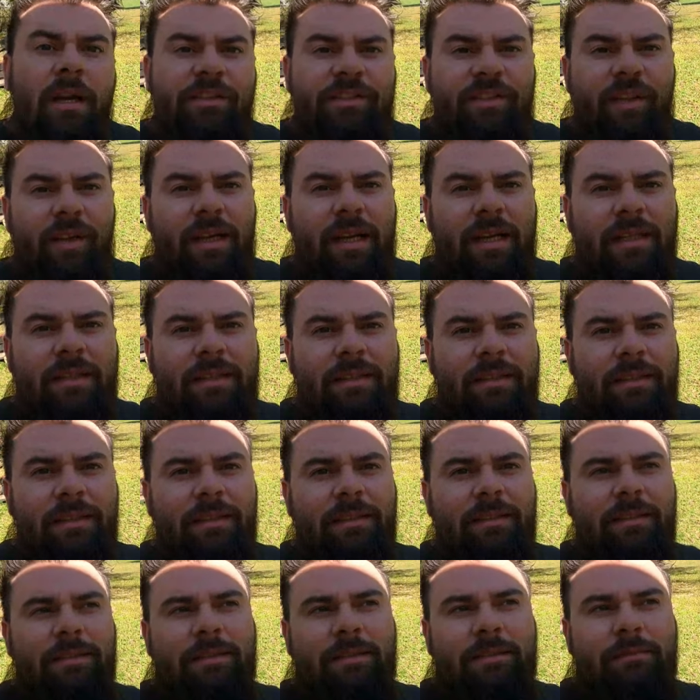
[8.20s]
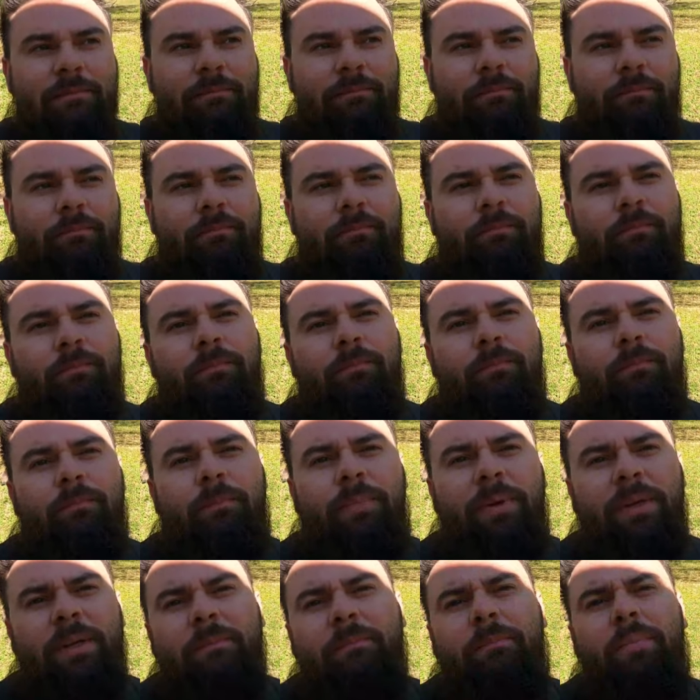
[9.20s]
so I got the
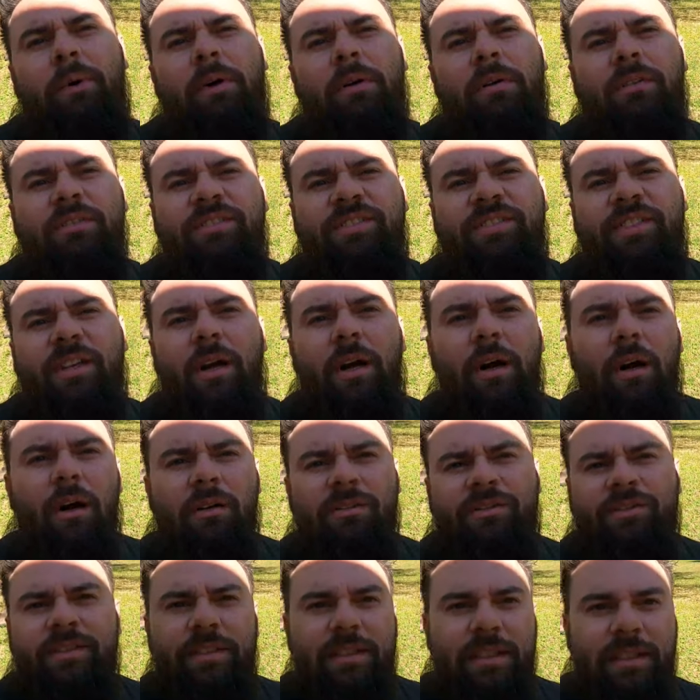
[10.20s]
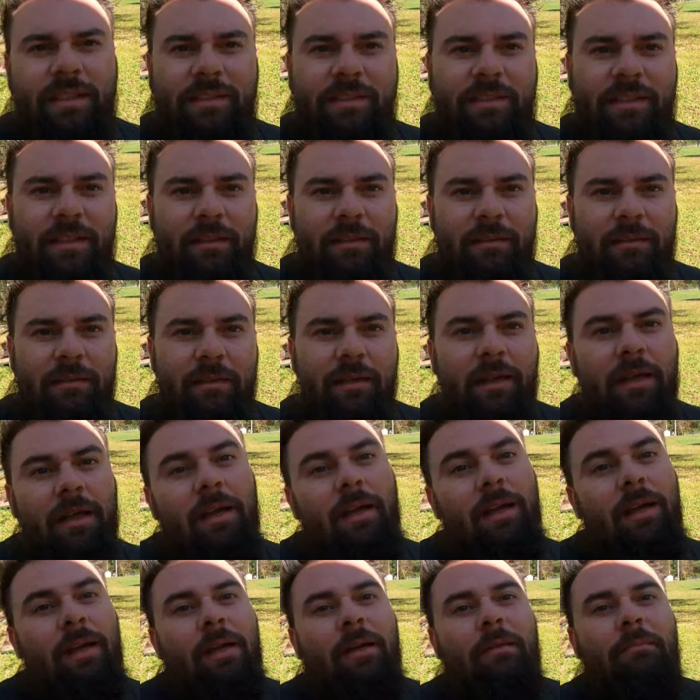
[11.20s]
Pit Boss Austin XL.
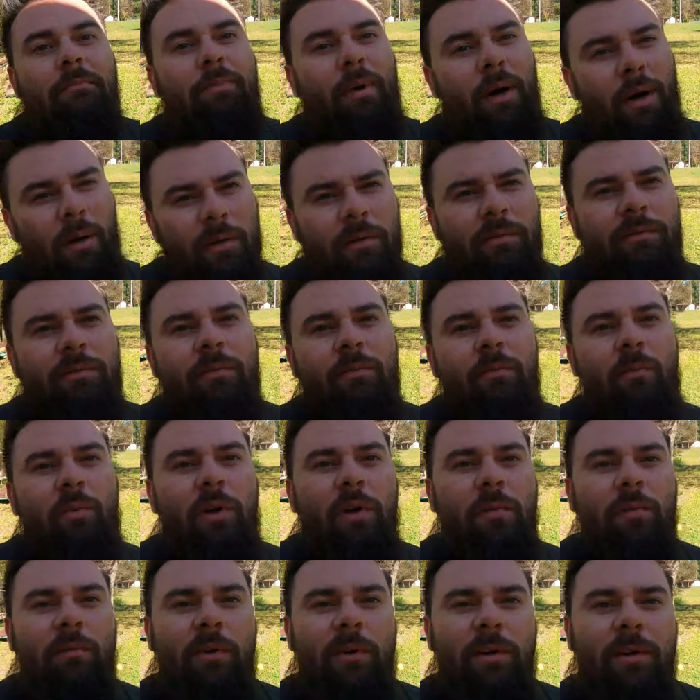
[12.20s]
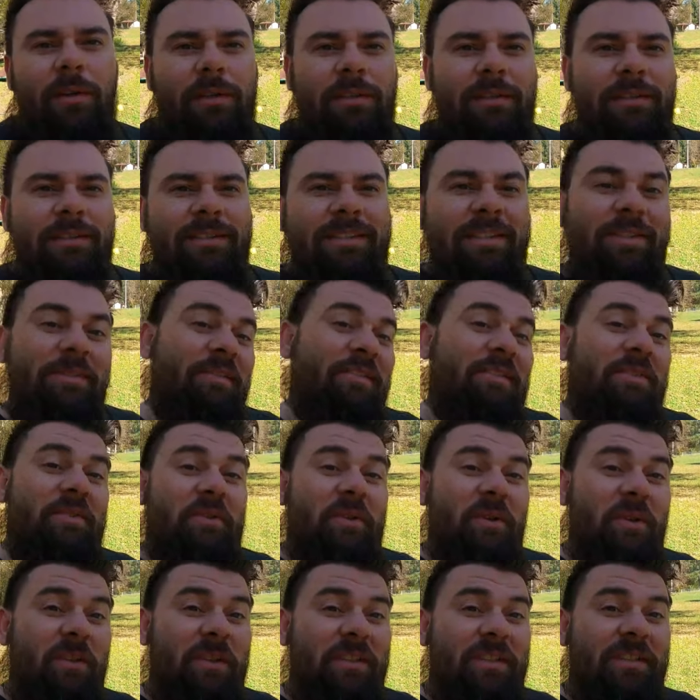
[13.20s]
I bought it from Walmart. It was on
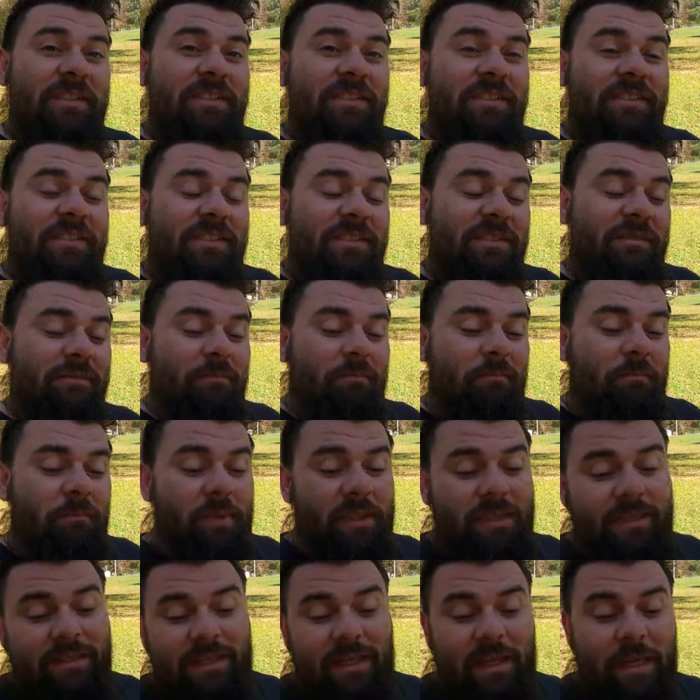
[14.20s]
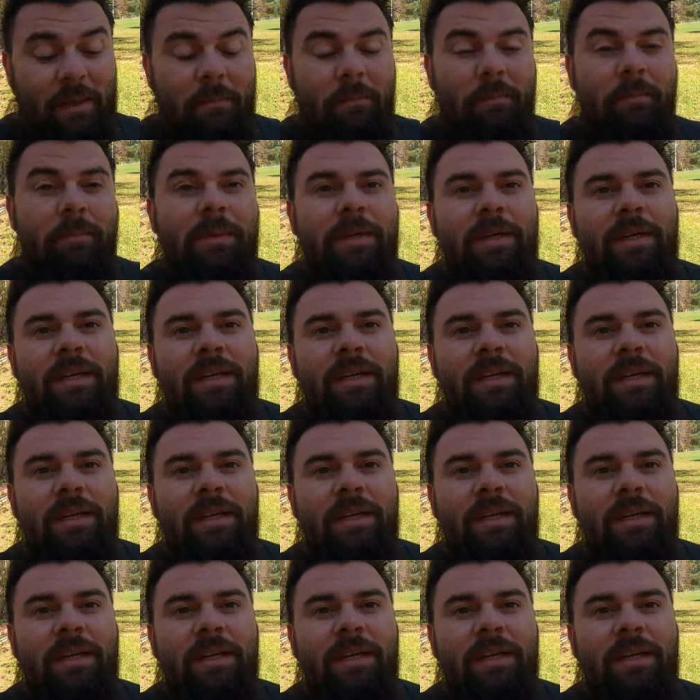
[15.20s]
clearance, big time.